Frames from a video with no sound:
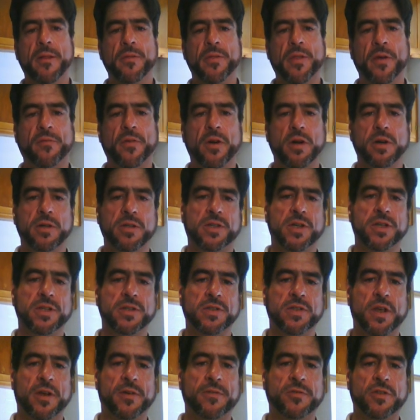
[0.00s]
The
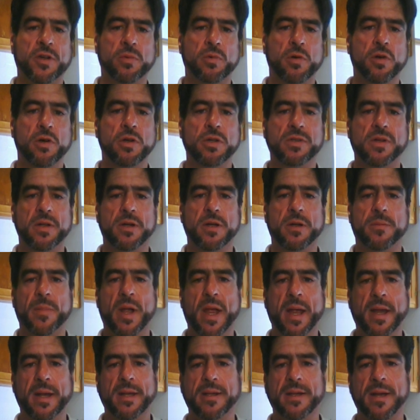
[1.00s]
virgins of Jerusalem
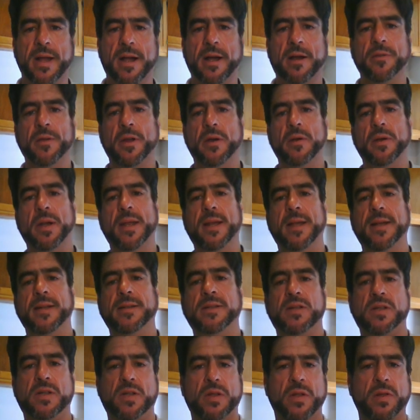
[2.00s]
hang down their
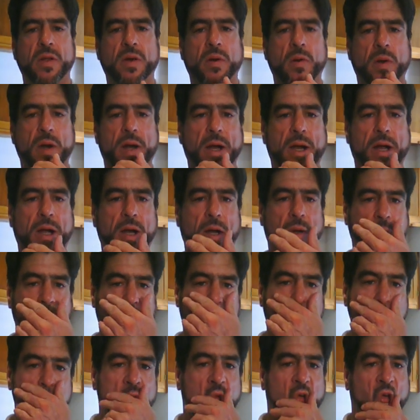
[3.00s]
heads to the ground.
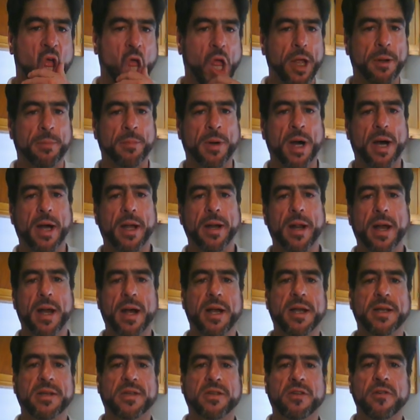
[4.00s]
Mine
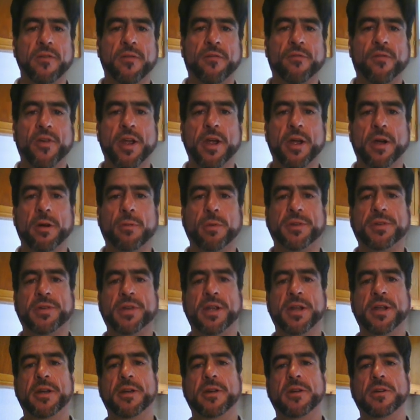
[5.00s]
eyes do fail with
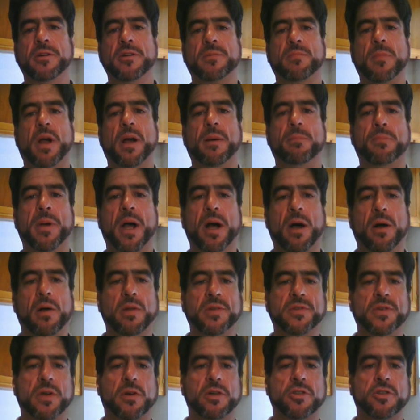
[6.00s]
tears, my
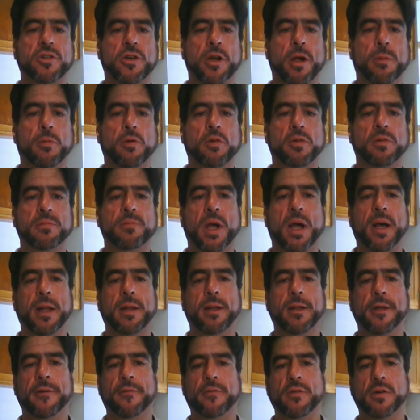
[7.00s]
bowels are troubled, my
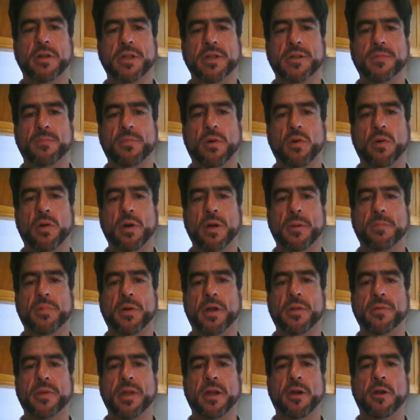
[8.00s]
liver is poured
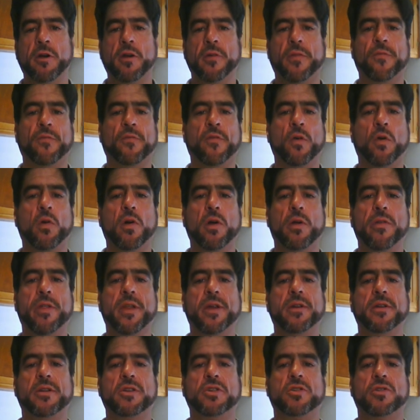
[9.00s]
upon the earth for the
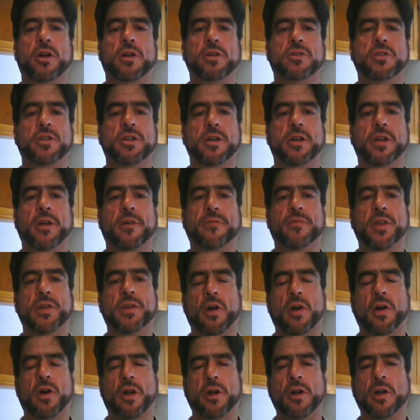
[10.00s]
destruction of the
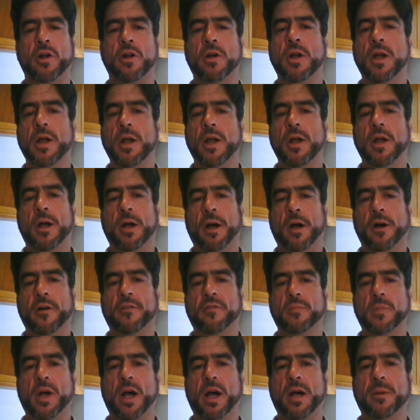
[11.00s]
daughter
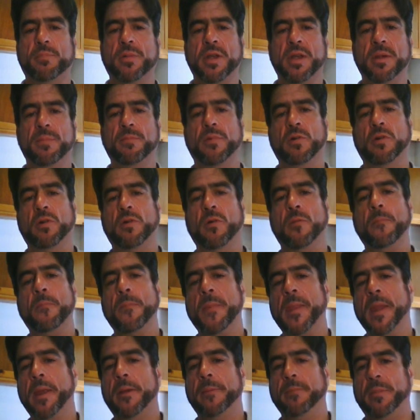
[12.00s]
of my people,
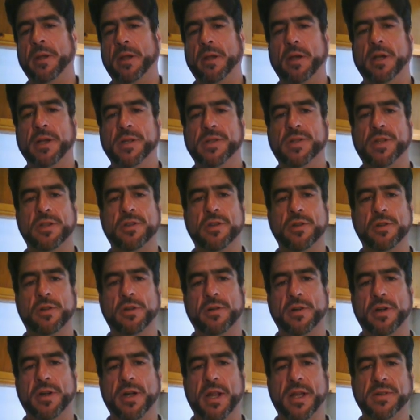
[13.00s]
because the
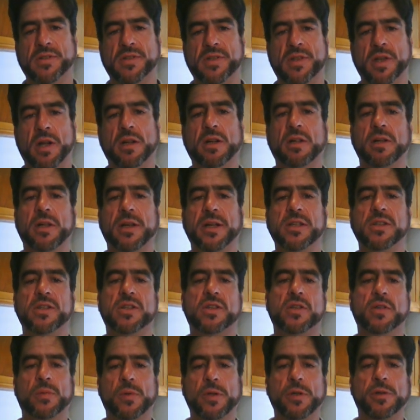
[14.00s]
children and sucklings
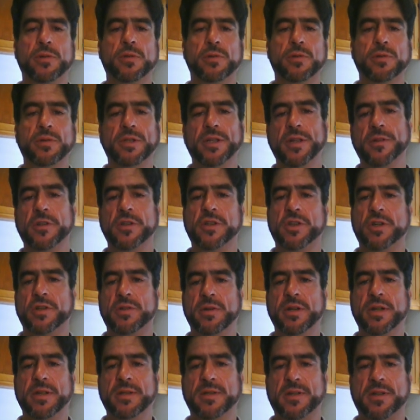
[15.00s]
swoon in the
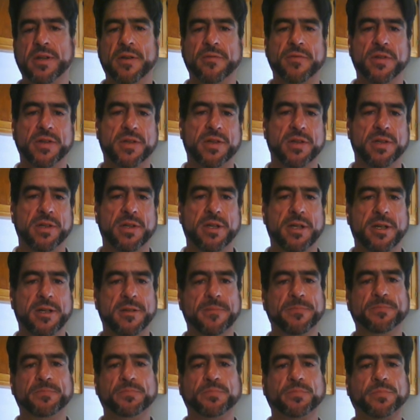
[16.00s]
streets of the city.
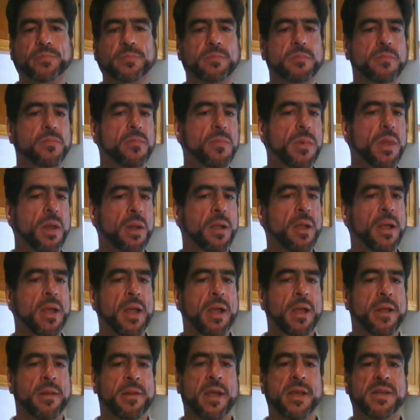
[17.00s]

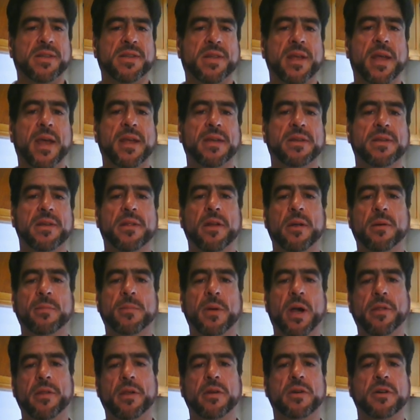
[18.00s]
They say to their
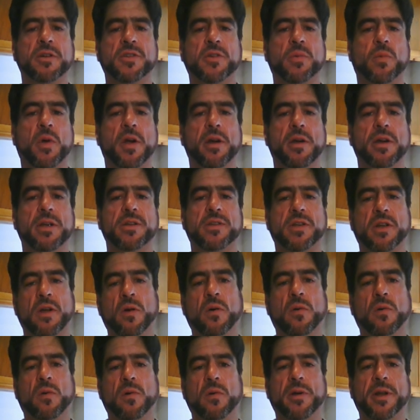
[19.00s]
mothers, where is
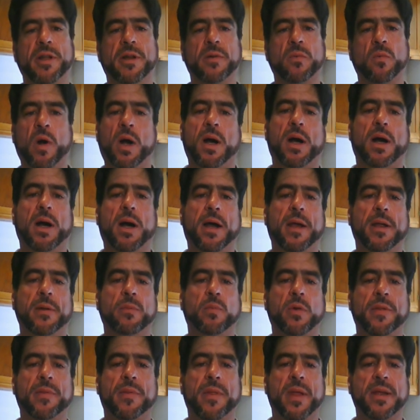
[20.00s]
corn and wine?
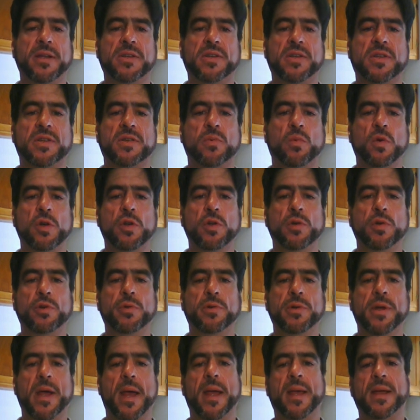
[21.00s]
When they
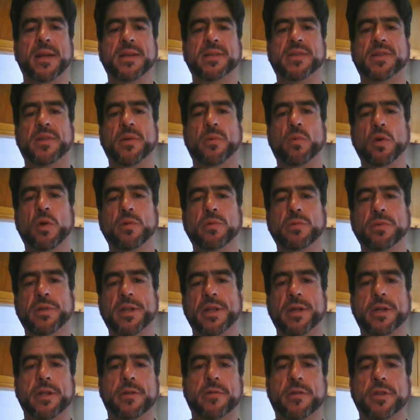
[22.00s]
swooned as the
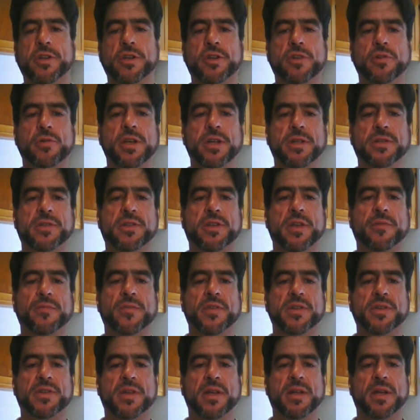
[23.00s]
wounded in the streets of
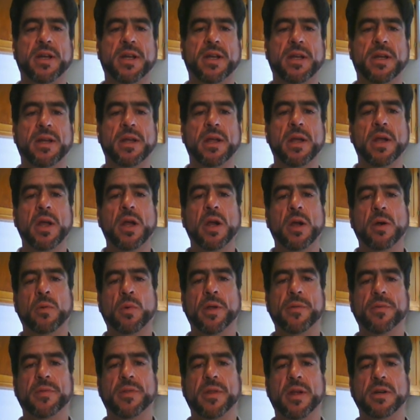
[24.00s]
the city,
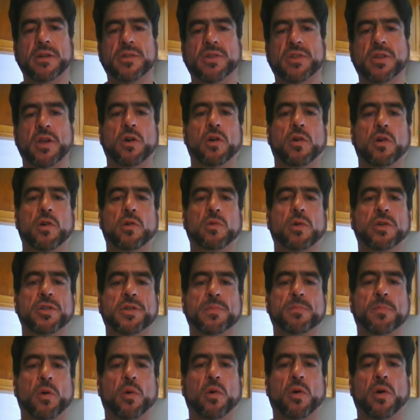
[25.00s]
when their soul
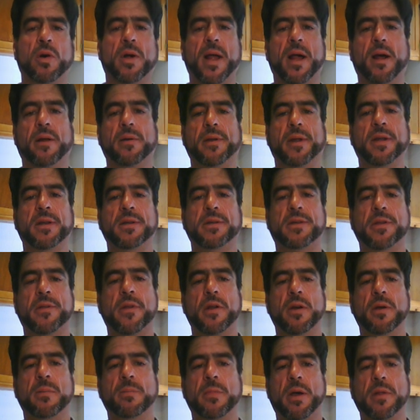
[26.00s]
was poured out into
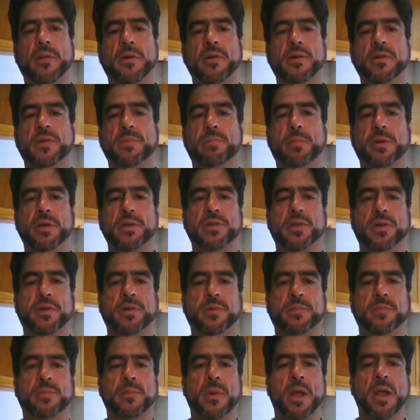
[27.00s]
their mother's
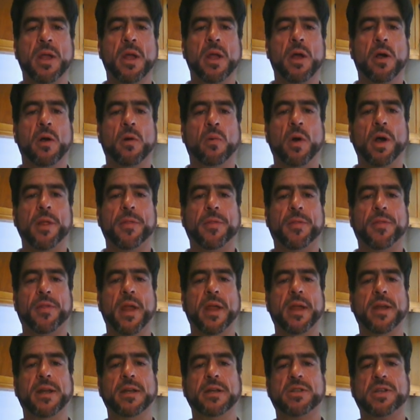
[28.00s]
bosom. What
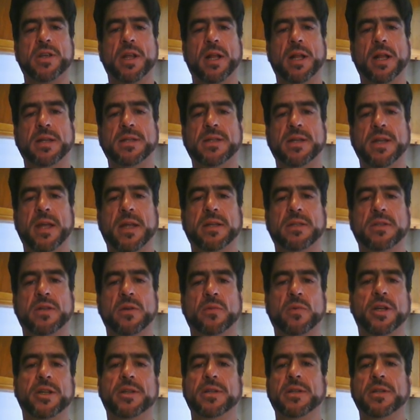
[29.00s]
thing shall I take to
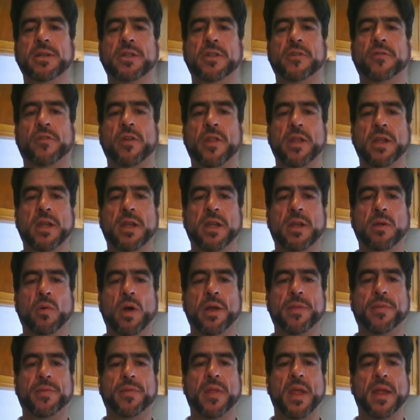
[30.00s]
witness for thee?
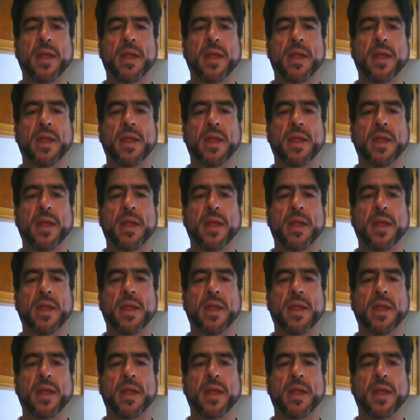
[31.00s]
What